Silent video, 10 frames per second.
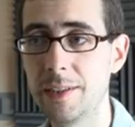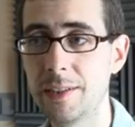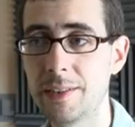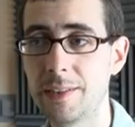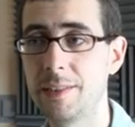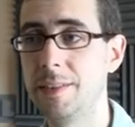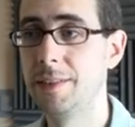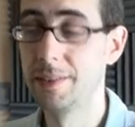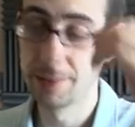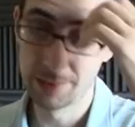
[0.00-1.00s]
there.
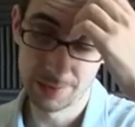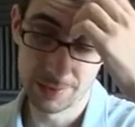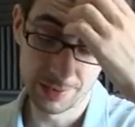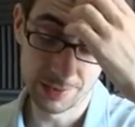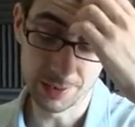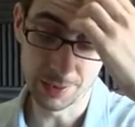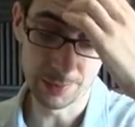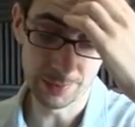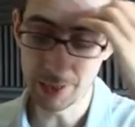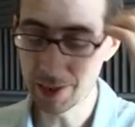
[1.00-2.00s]

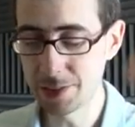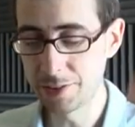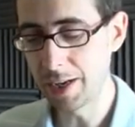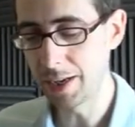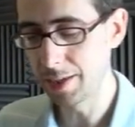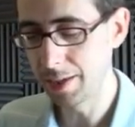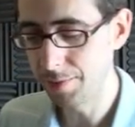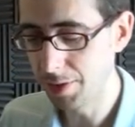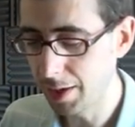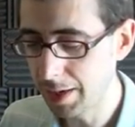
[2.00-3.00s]
So, like I say,
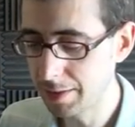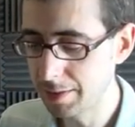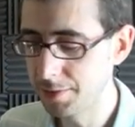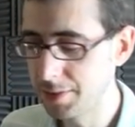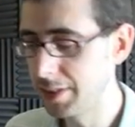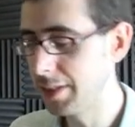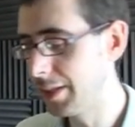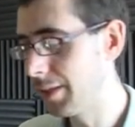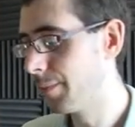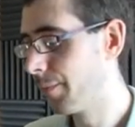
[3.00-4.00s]
if you like X F C
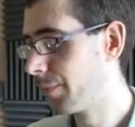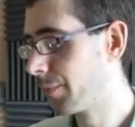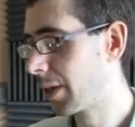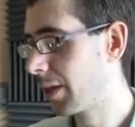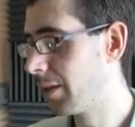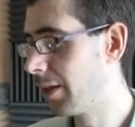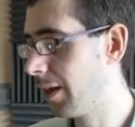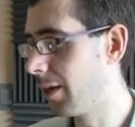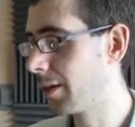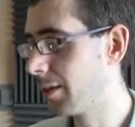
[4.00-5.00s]
E,
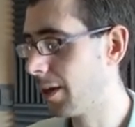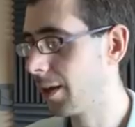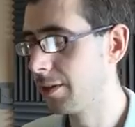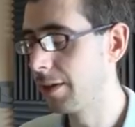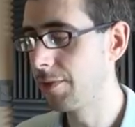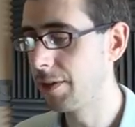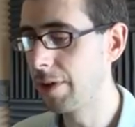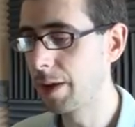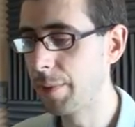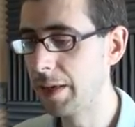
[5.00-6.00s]
then I can I can definitely
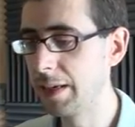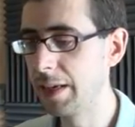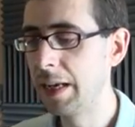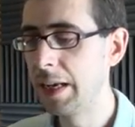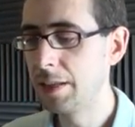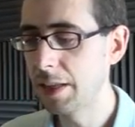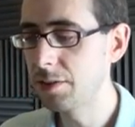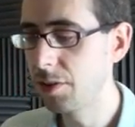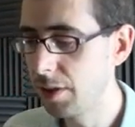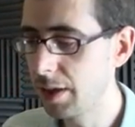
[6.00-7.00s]
recommend it. And
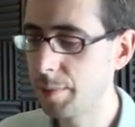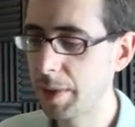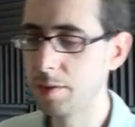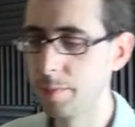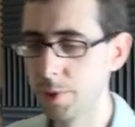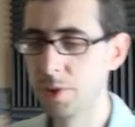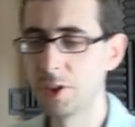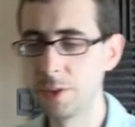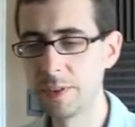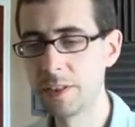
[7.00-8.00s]
that's the thing about
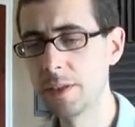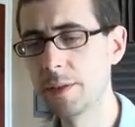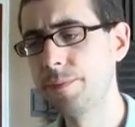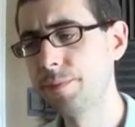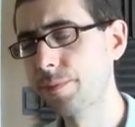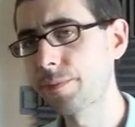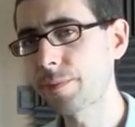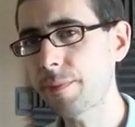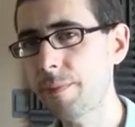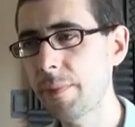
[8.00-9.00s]
Ubuntu, is that
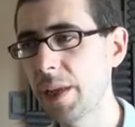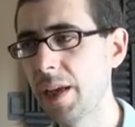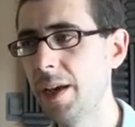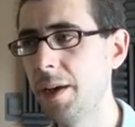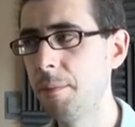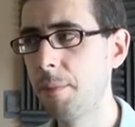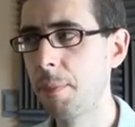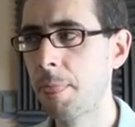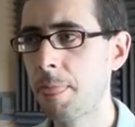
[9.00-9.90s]
um,